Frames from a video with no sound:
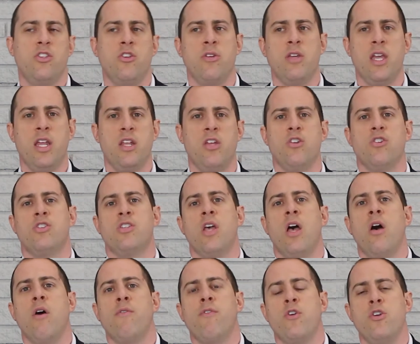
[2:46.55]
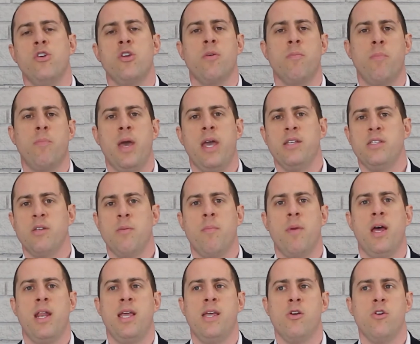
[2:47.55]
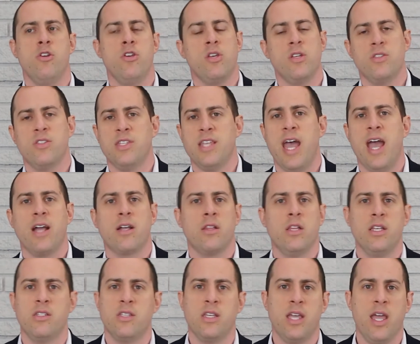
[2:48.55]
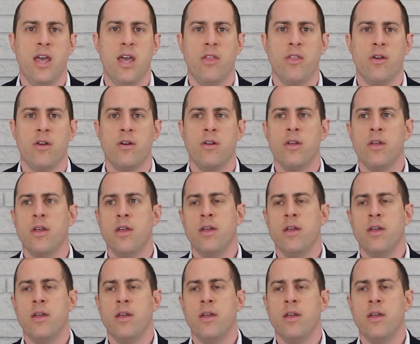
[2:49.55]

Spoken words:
You can get it yourself, or you can pay somebody, or you can stack lists together.